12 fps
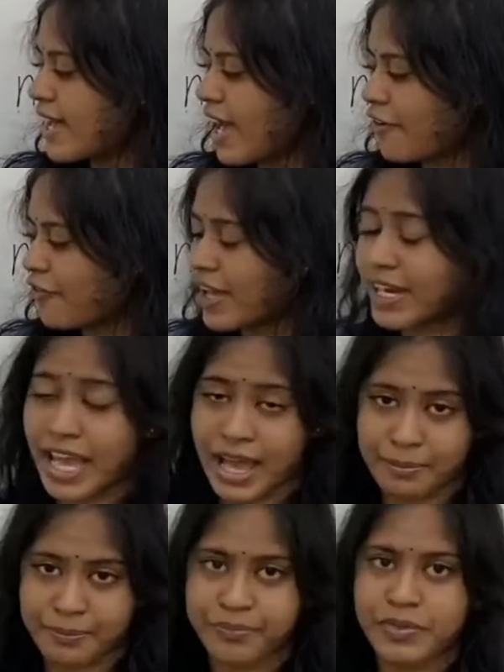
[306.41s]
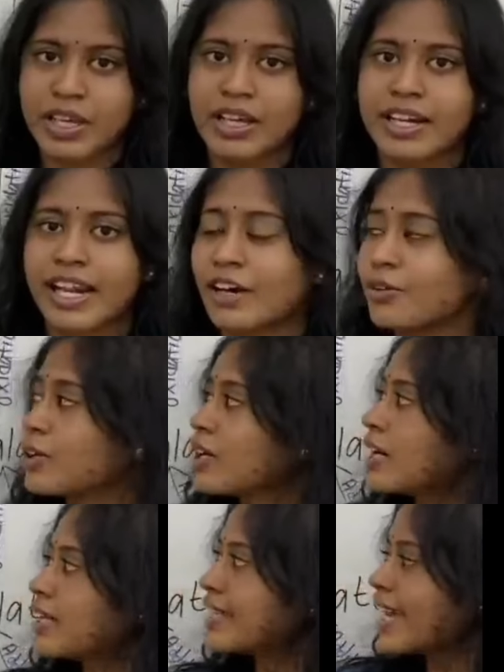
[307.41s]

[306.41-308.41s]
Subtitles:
F, and M. Now, the